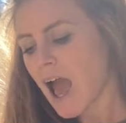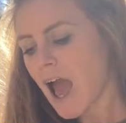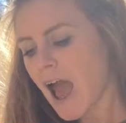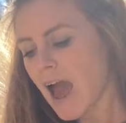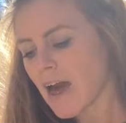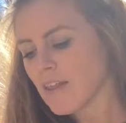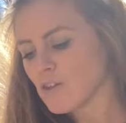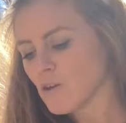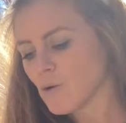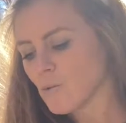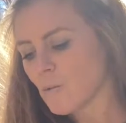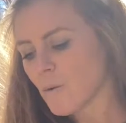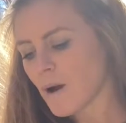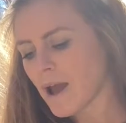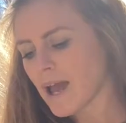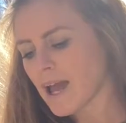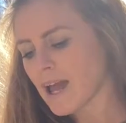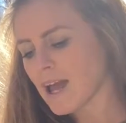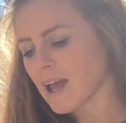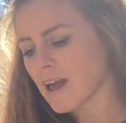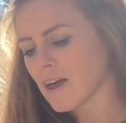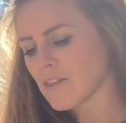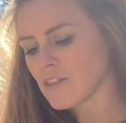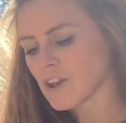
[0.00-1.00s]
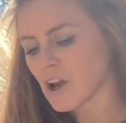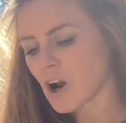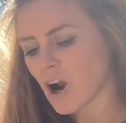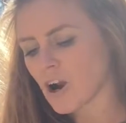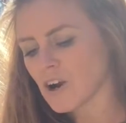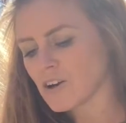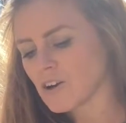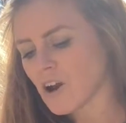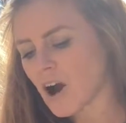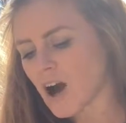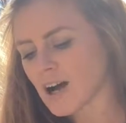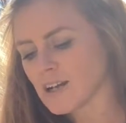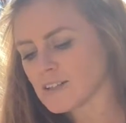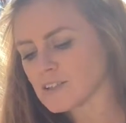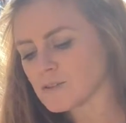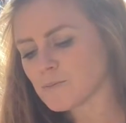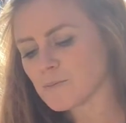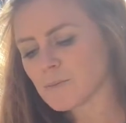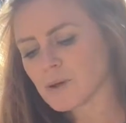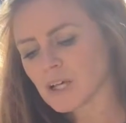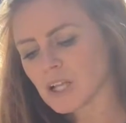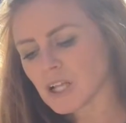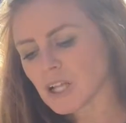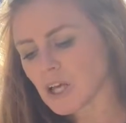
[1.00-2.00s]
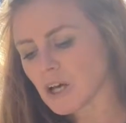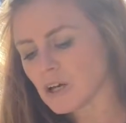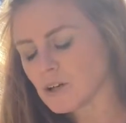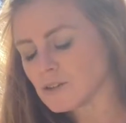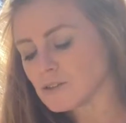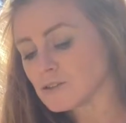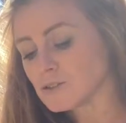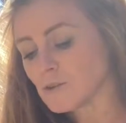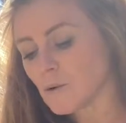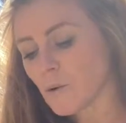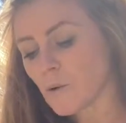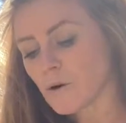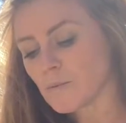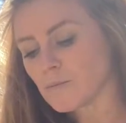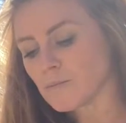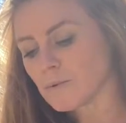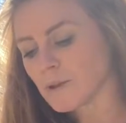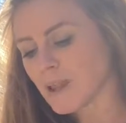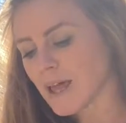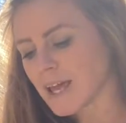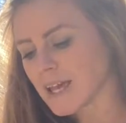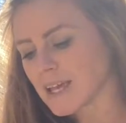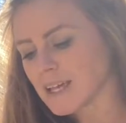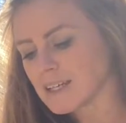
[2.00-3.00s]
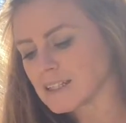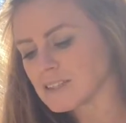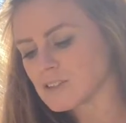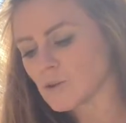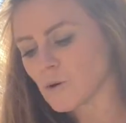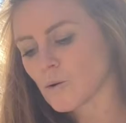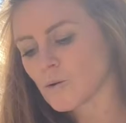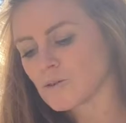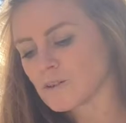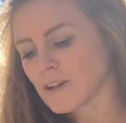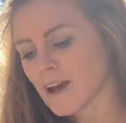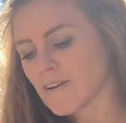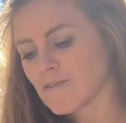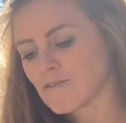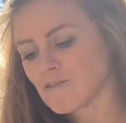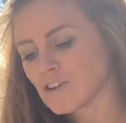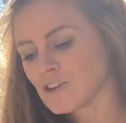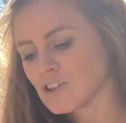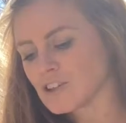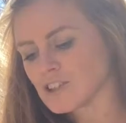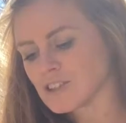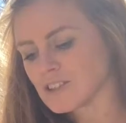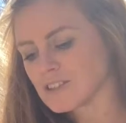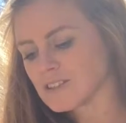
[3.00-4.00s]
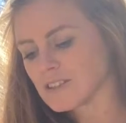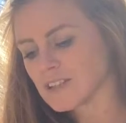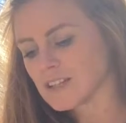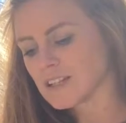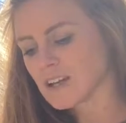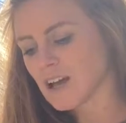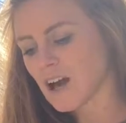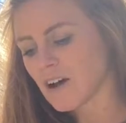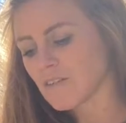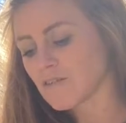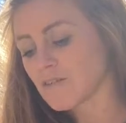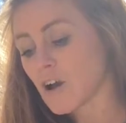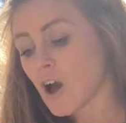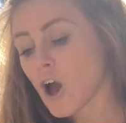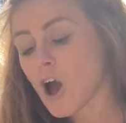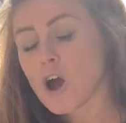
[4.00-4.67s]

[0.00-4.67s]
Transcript: and the way there are not pillows or blankets or diversions enough,